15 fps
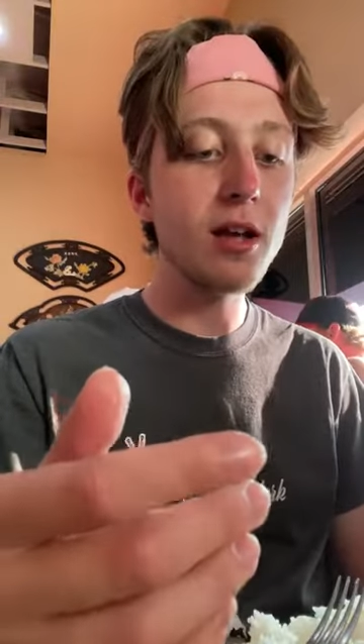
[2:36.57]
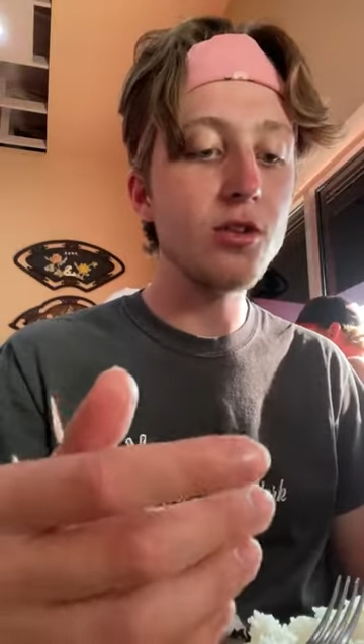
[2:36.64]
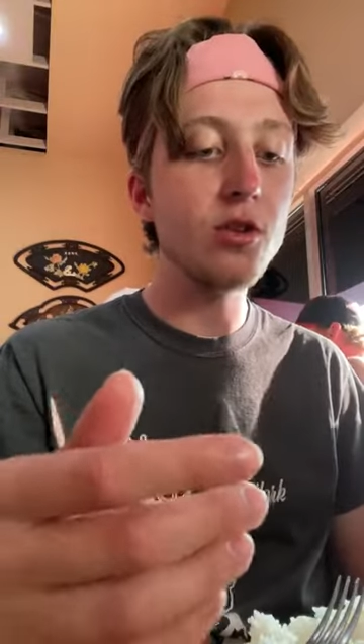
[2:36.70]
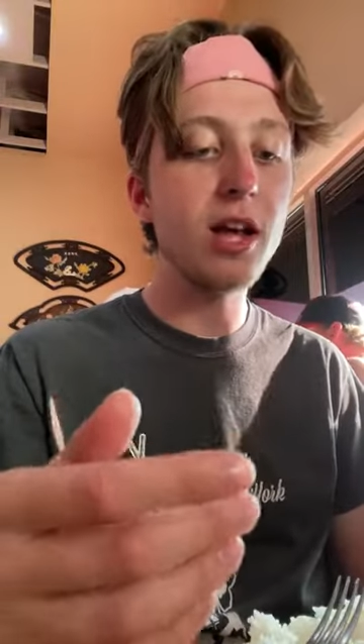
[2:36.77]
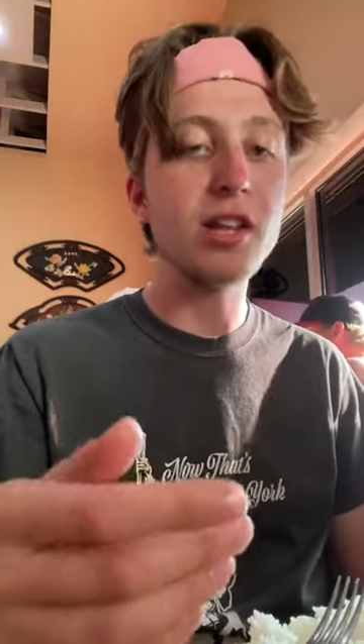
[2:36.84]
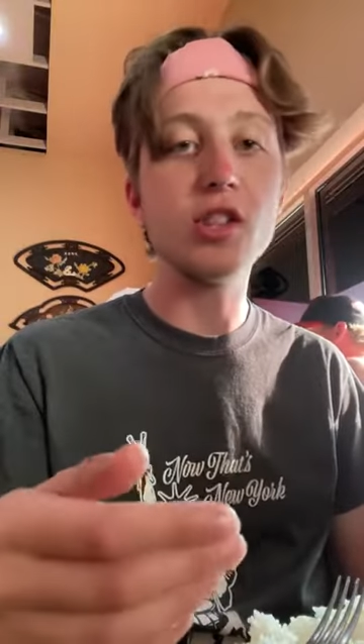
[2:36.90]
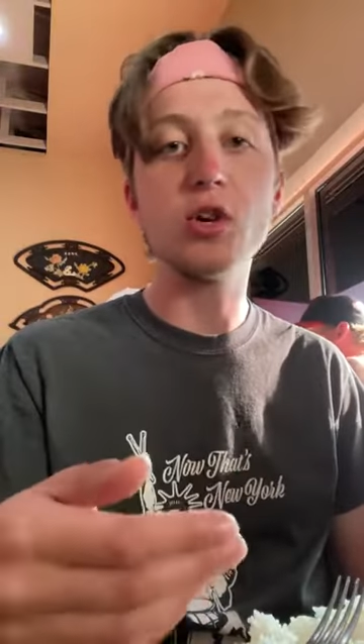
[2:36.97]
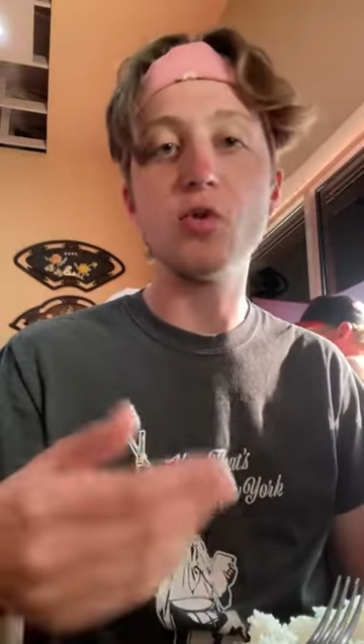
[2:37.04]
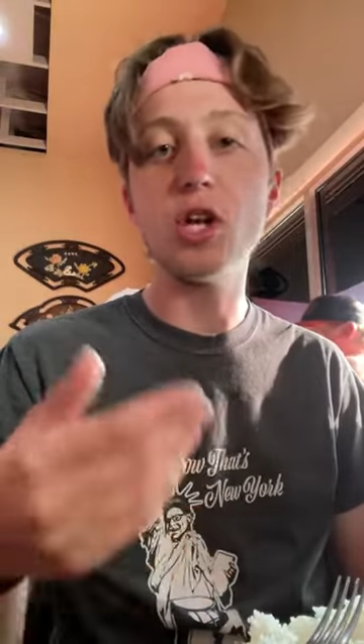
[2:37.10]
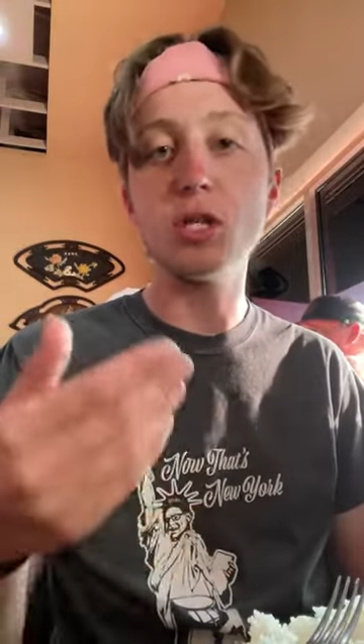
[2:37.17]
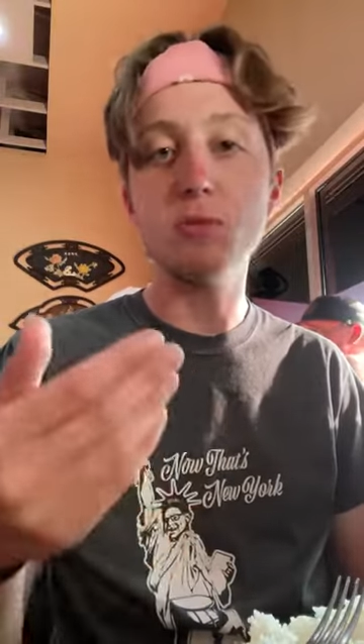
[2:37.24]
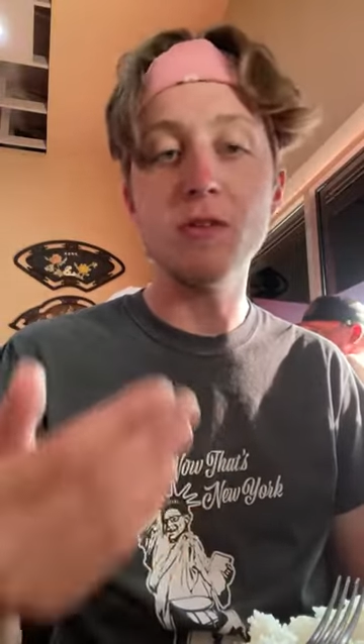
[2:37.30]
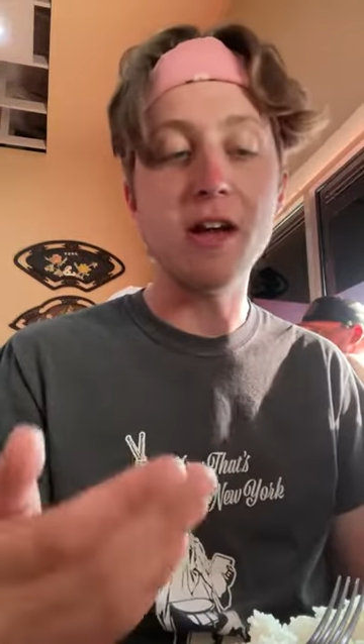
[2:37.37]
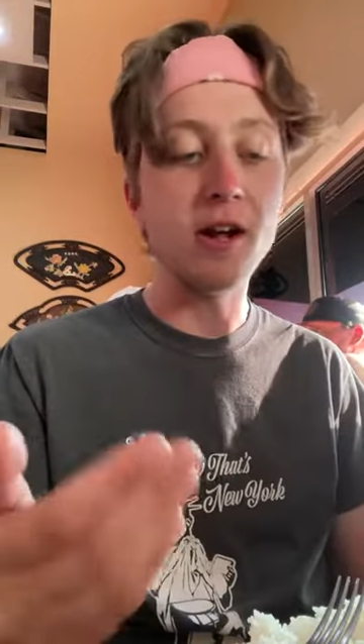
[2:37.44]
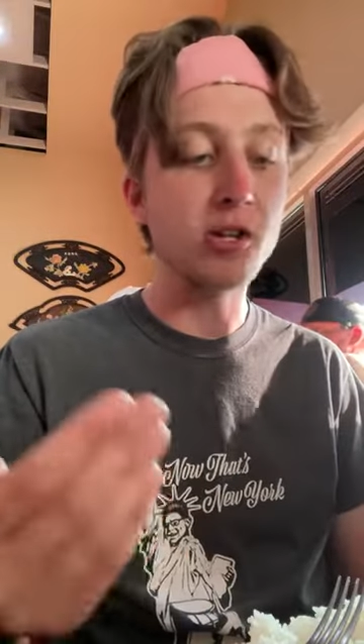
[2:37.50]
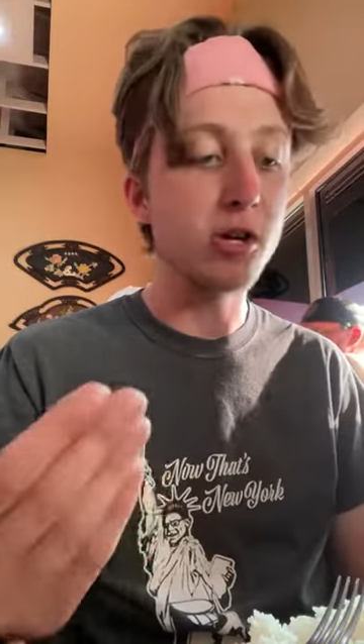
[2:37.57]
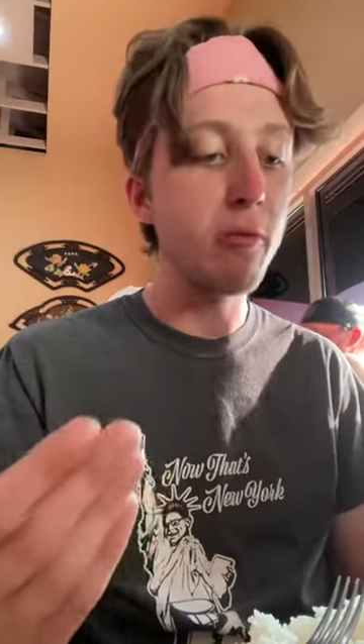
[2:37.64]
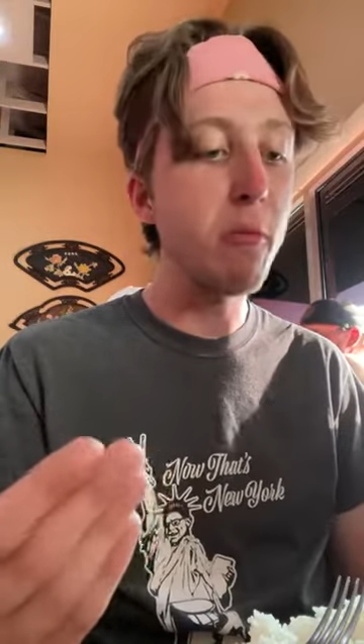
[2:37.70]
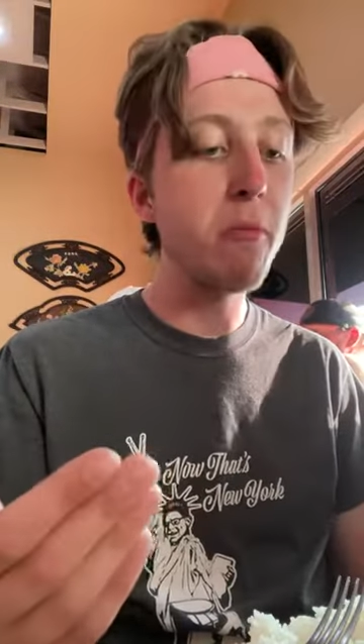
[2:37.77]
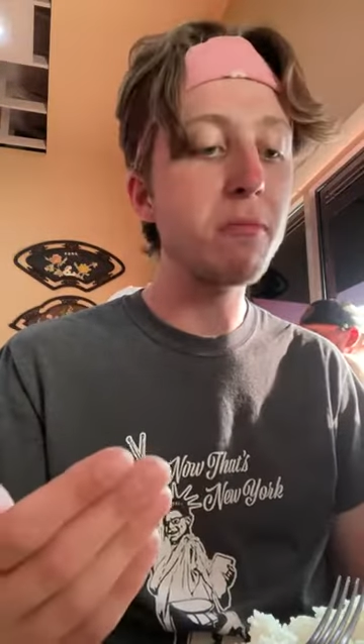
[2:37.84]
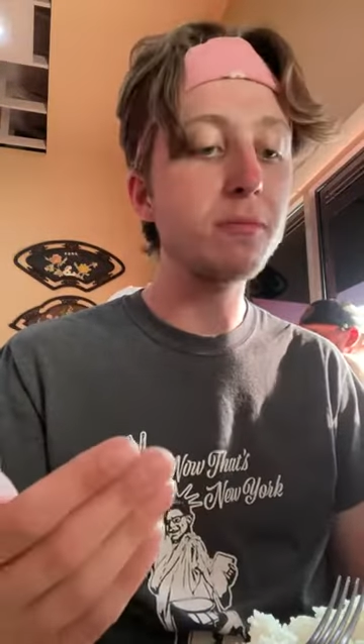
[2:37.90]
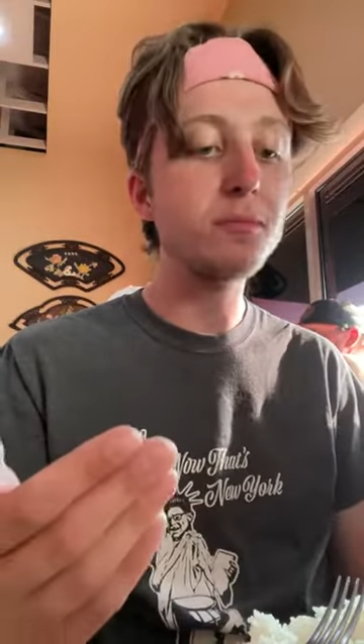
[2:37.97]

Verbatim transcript: I do like the crisp factor.